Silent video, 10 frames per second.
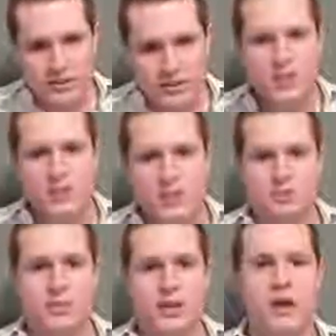
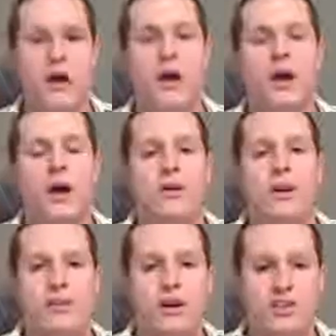Teachers, B.
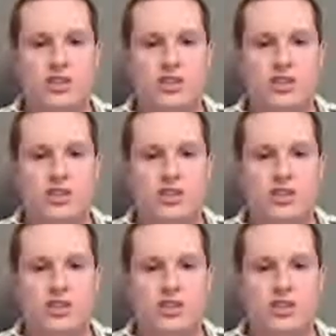Okay, they are